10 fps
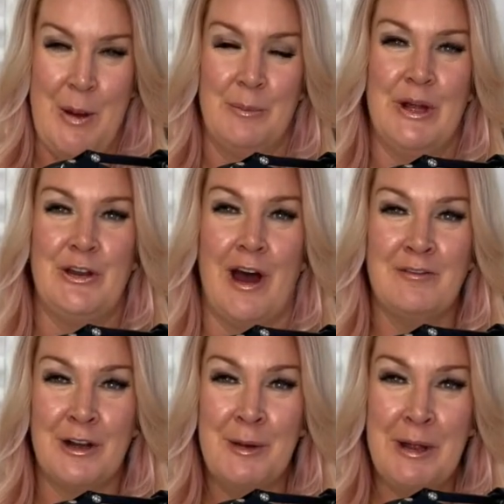But not
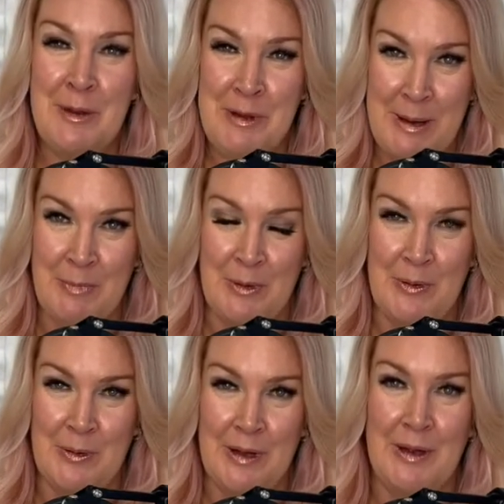very many
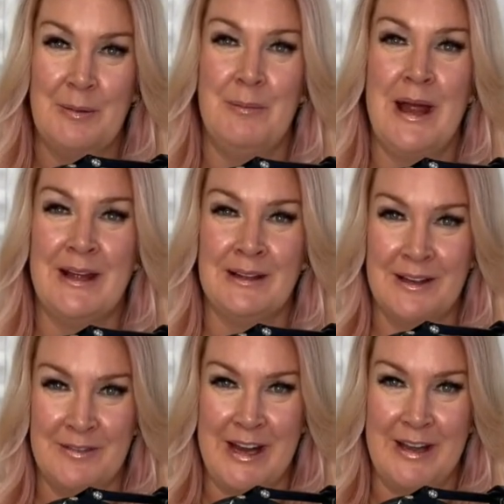people make a
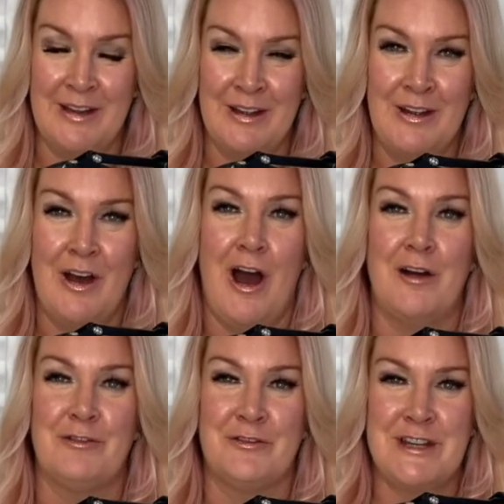living
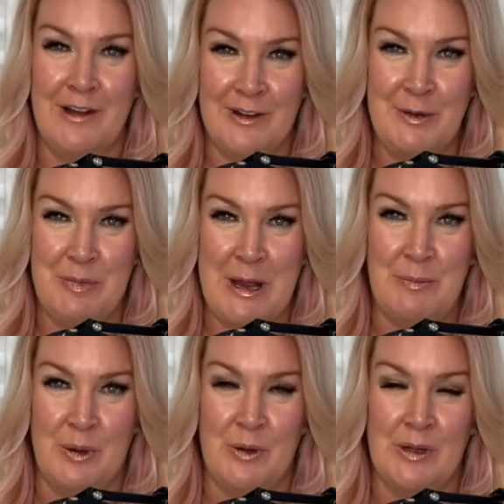off of telling
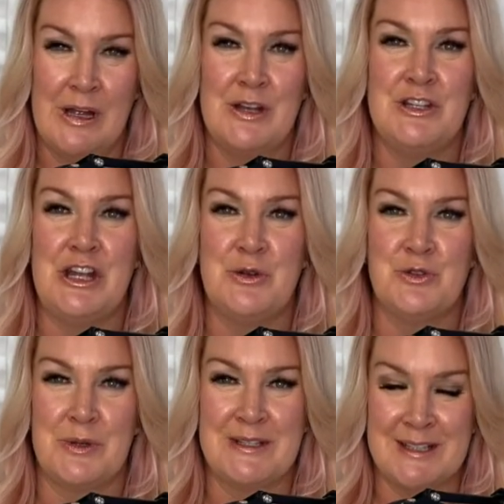people to use
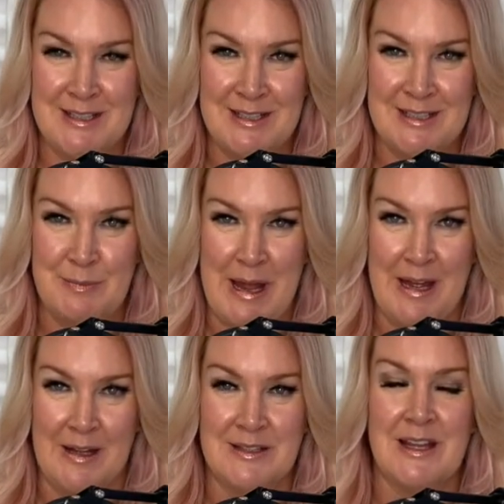resistance
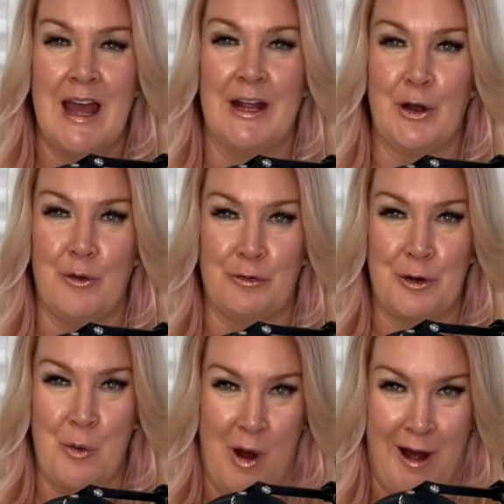bands and go for a
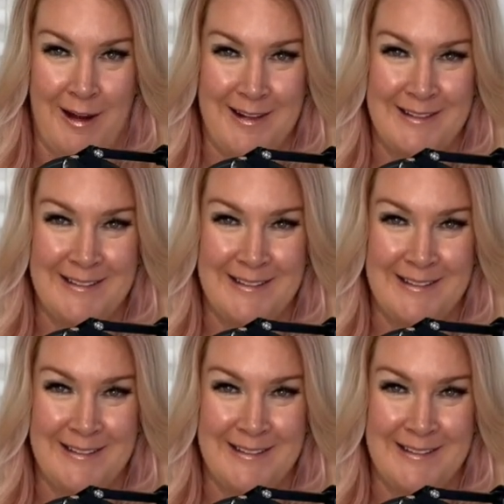walk.